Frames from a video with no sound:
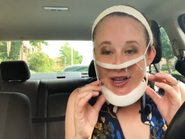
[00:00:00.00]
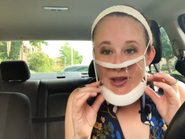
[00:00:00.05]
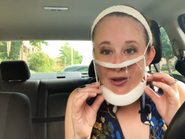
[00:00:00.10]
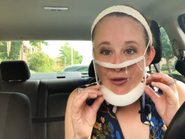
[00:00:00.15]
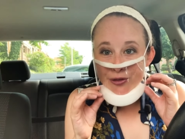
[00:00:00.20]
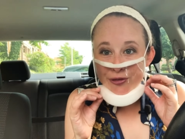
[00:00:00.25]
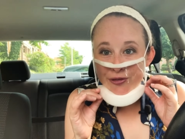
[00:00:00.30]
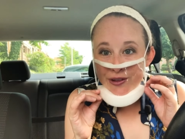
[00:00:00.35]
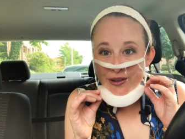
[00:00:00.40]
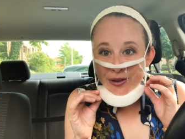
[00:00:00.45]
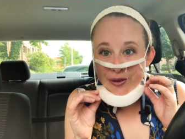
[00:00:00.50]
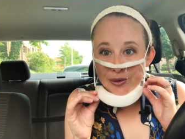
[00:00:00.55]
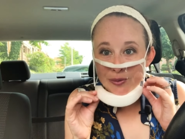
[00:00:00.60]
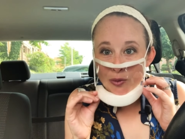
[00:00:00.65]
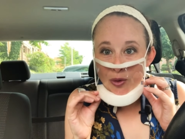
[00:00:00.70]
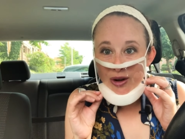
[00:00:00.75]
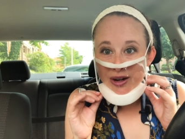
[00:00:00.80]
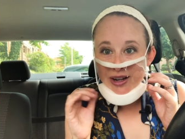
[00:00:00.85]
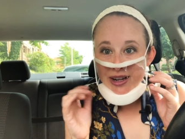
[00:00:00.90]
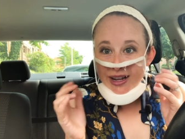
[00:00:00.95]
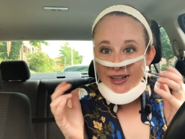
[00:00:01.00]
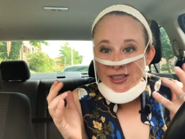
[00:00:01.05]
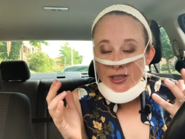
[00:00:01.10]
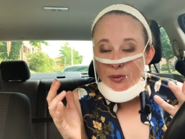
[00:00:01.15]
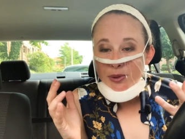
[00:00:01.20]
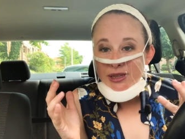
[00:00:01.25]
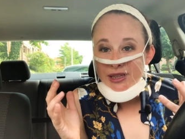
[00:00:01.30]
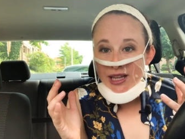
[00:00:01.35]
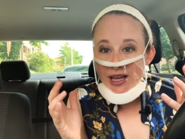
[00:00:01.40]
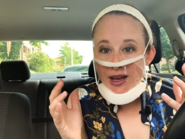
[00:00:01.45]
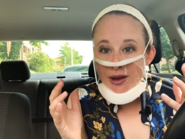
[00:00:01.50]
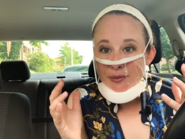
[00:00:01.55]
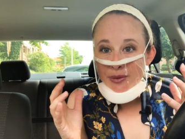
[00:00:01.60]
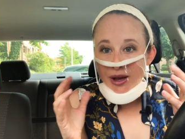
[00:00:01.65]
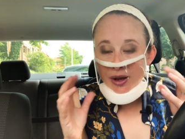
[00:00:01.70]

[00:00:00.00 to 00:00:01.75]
You feel more connected with them.